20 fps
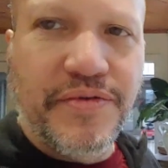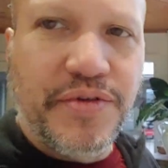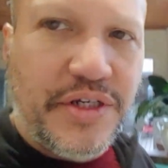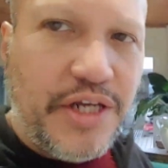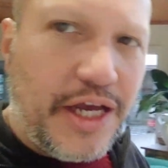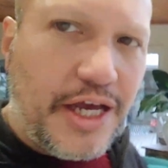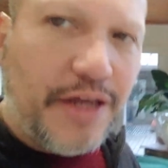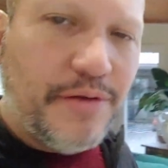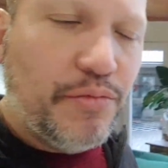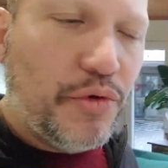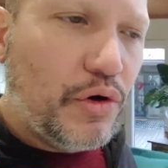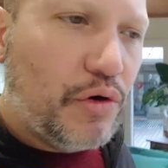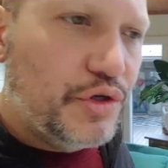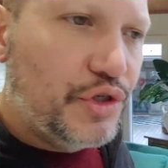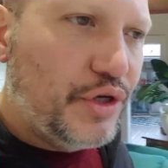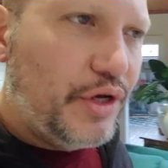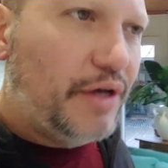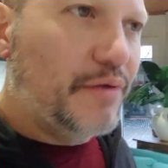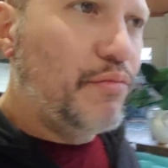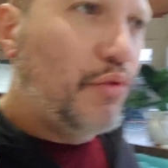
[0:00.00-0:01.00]
sound bars.
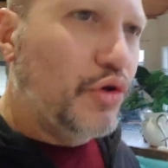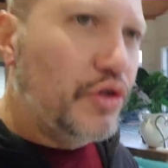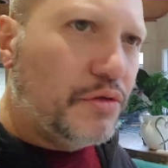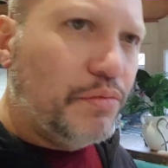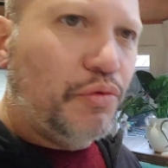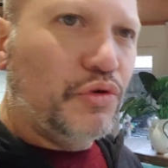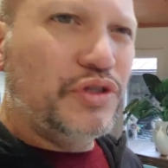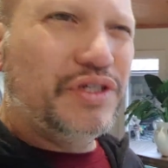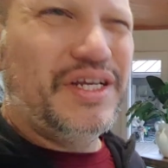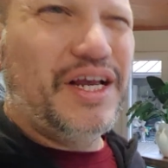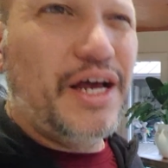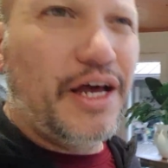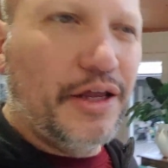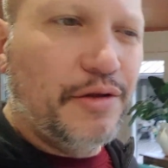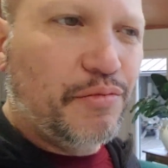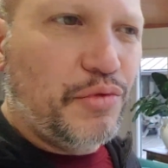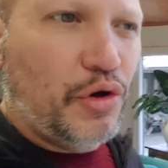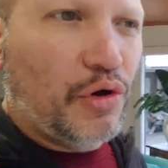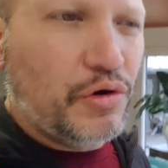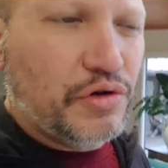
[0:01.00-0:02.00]
You had multiple
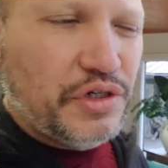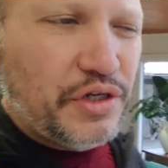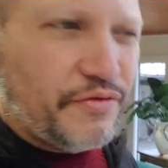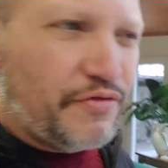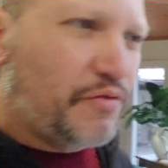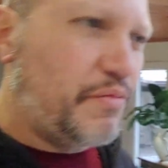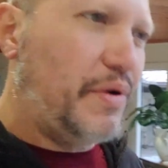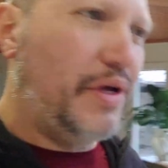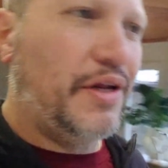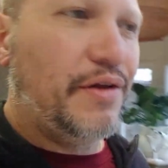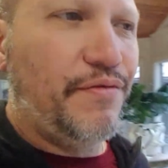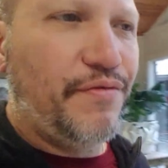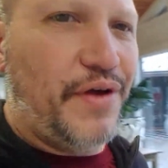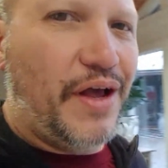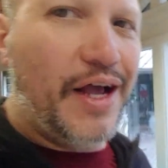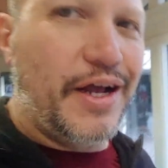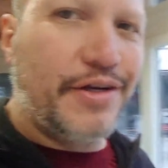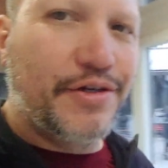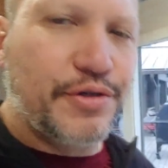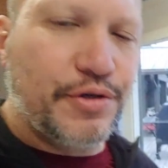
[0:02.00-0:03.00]
sound bars, different
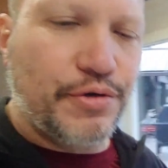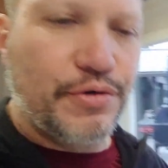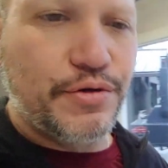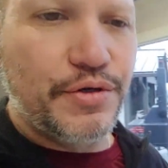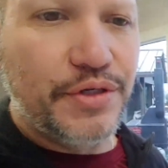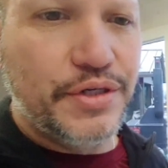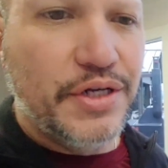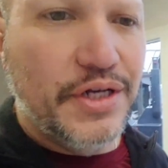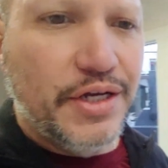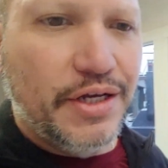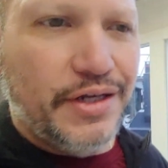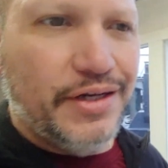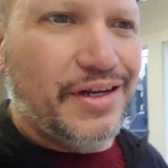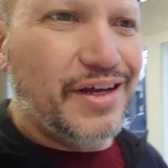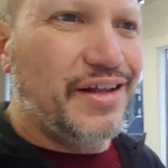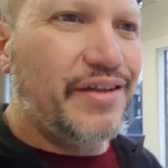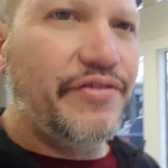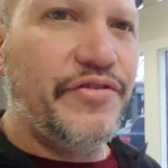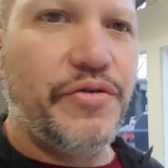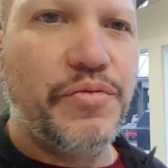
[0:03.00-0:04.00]
manufacturers.
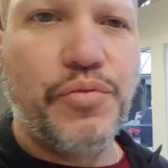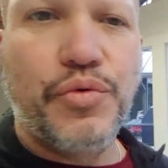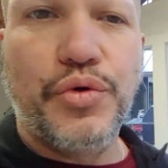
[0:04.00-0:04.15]
None of them